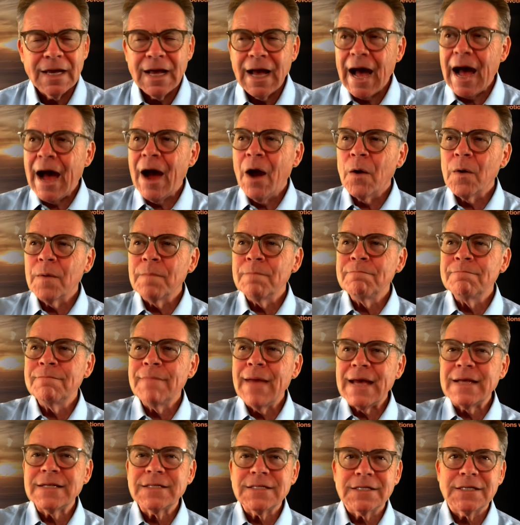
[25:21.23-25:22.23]
our
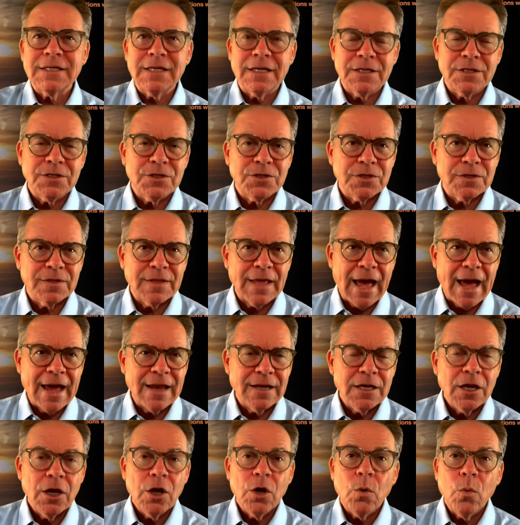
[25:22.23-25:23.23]
message that
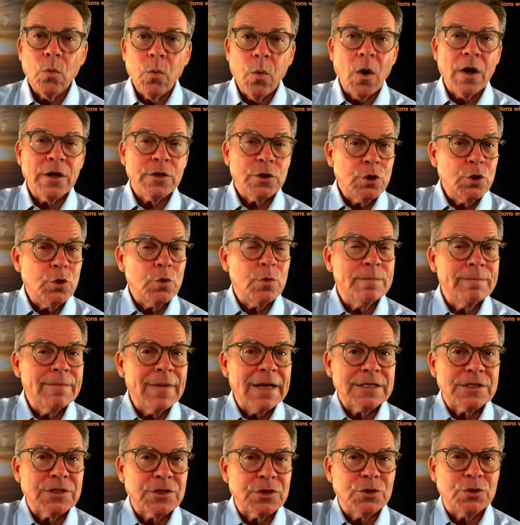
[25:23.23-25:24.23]
what you
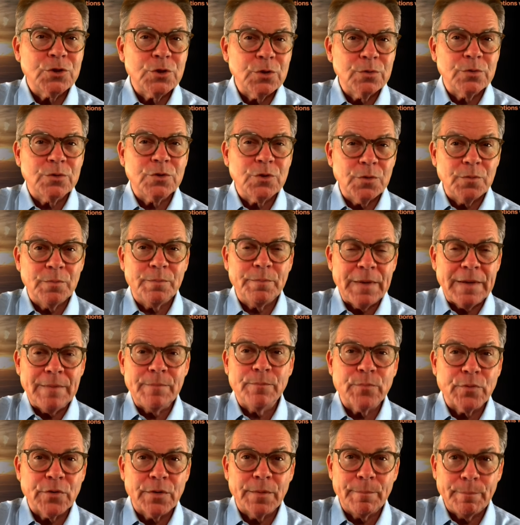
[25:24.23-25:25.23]
must do to be
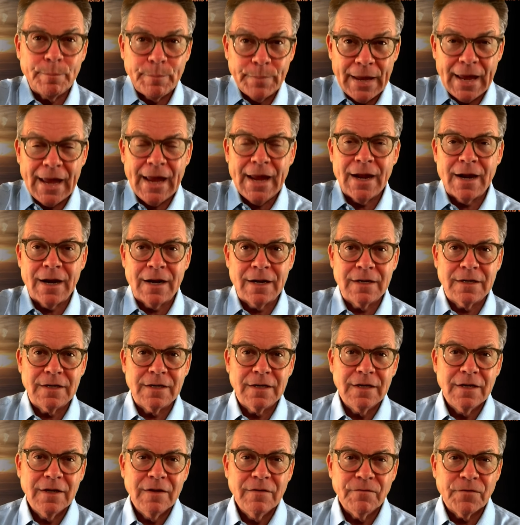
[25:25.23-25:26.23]
prepared
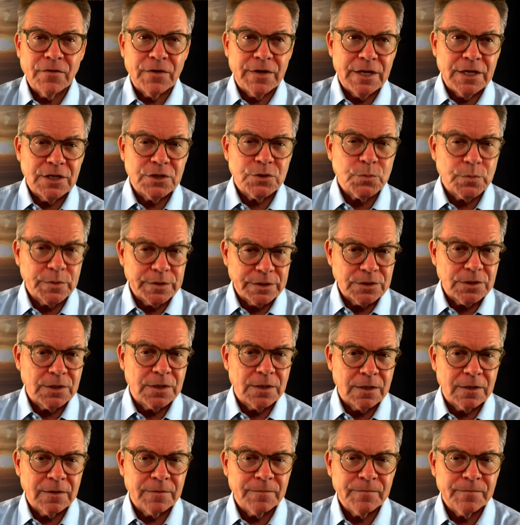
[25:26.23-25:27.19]
for his return